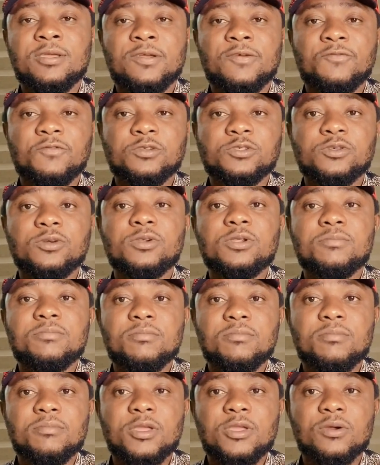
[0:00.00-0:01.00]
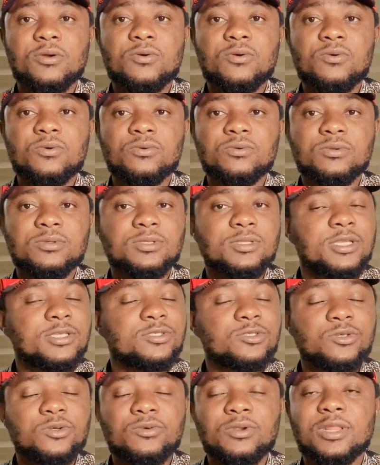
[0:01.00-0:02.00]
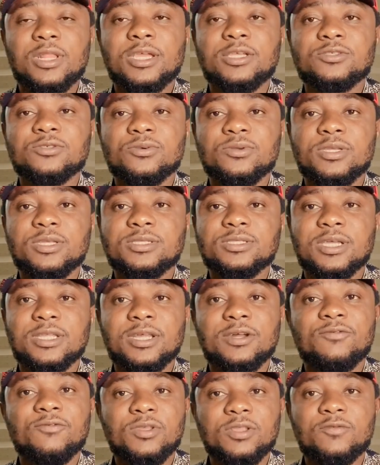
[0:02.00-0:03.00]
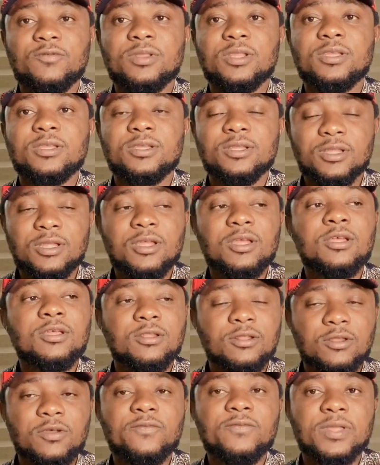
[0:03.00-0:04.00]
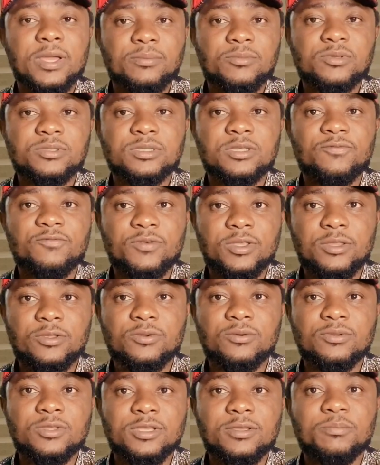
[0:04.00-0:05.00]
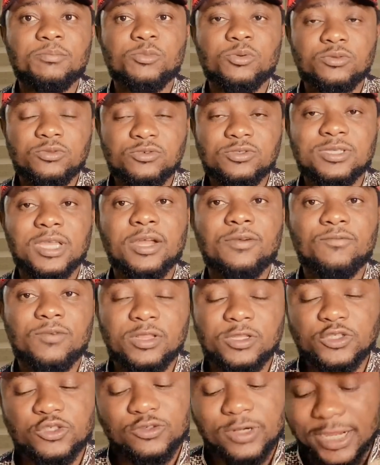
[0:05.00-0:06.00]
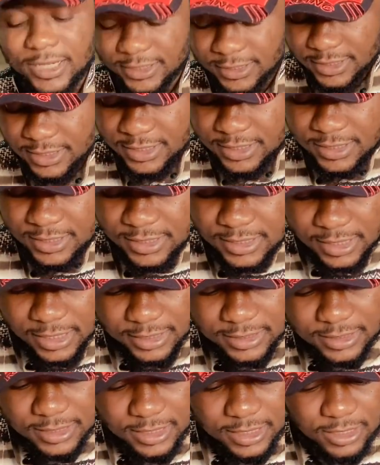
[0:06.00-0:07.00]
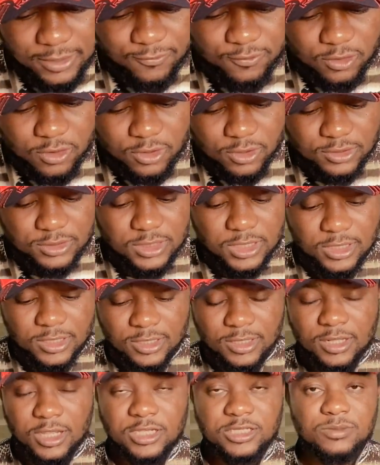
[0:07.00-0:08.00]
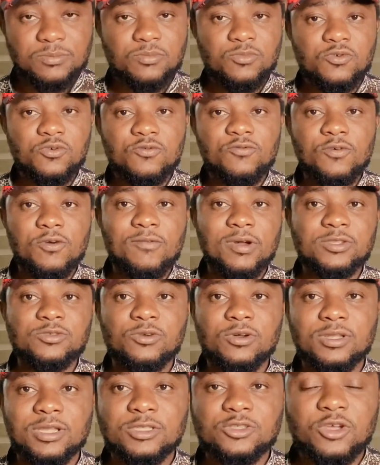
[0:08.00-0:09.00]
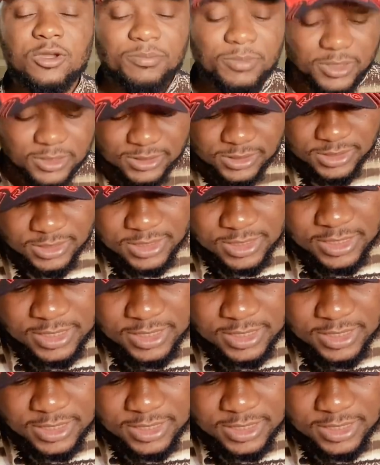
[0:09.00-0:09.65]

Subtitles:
Miyoku. The storyline to it, and I really love that music video. The producer really tried. And of course, let's move over to other topics.